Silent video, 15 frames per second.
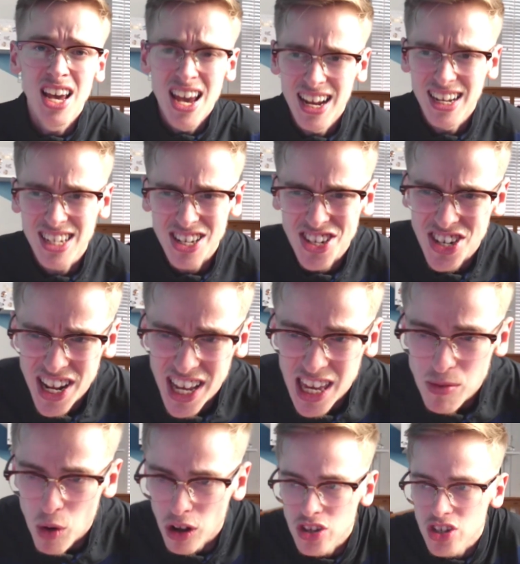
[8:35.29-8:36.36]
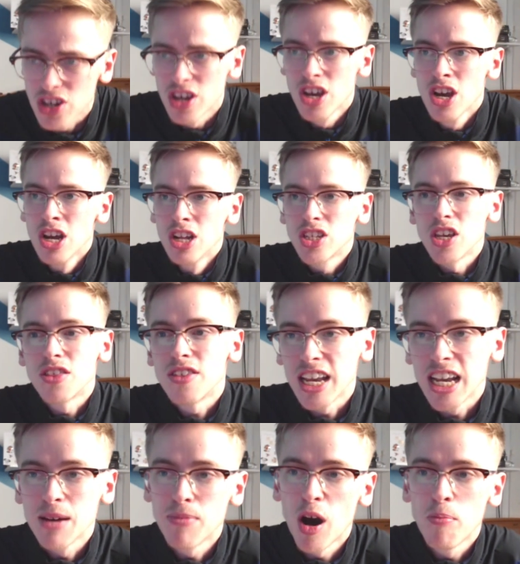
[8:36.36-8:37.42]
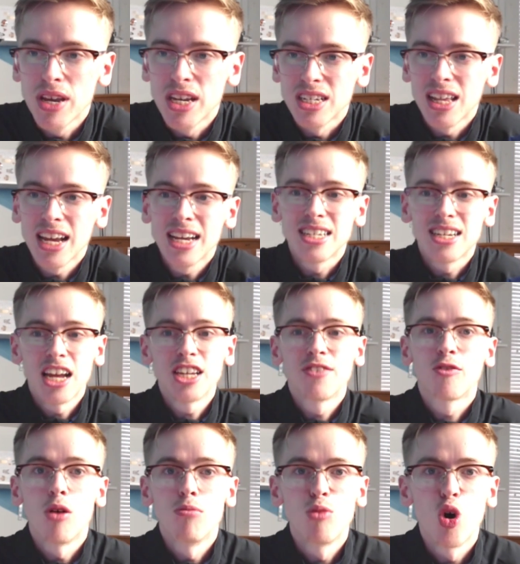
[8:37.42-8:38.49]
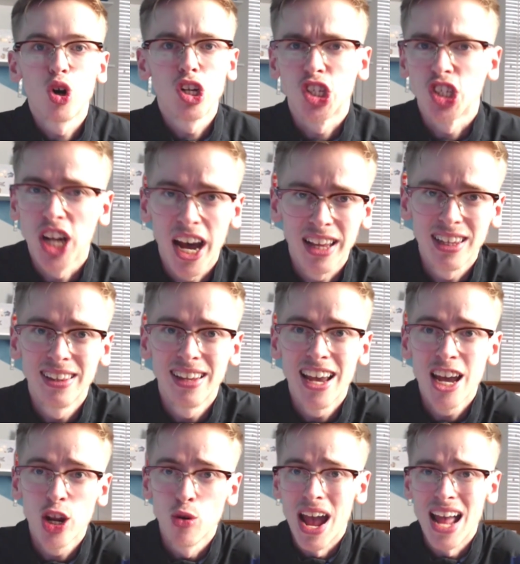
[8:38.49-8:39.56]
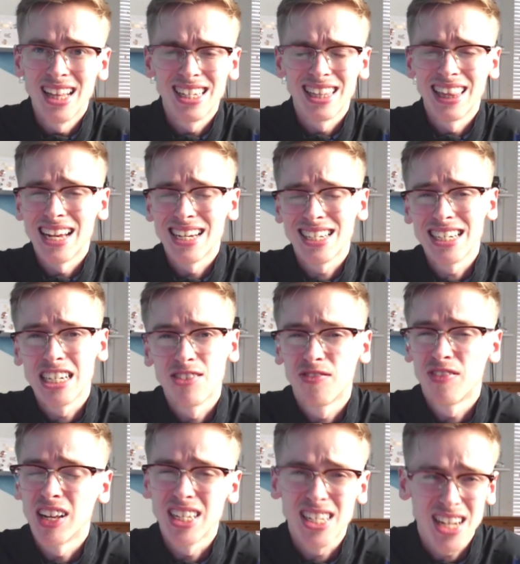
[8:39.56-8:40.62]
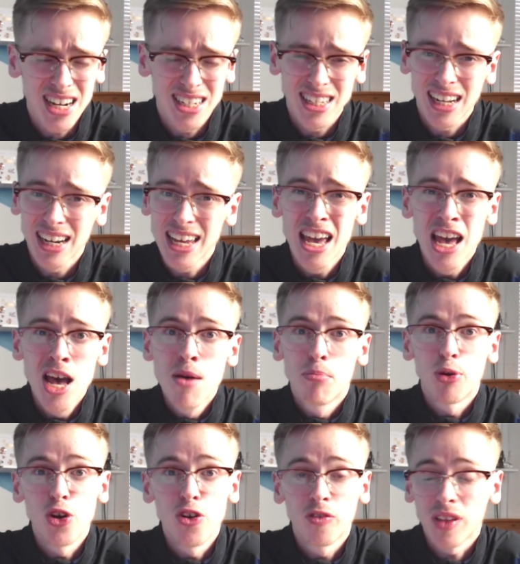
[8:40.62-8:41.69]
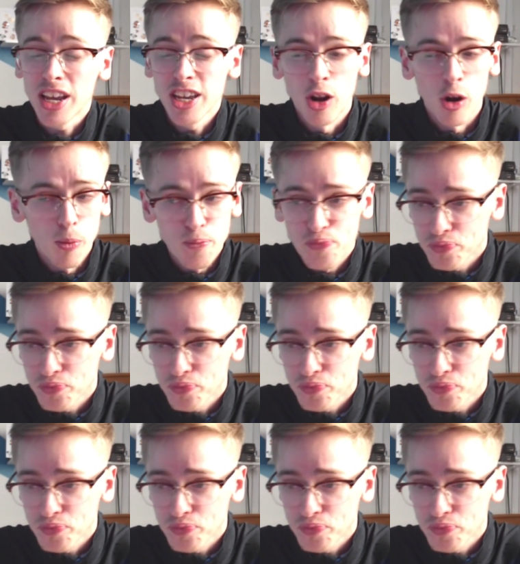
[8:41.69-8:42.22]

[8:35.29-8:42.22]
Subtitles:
It's a tricky one to think about, because like I said, you've got Morgan Schneiderlin there, who ended last season fantastically, proved that, you know,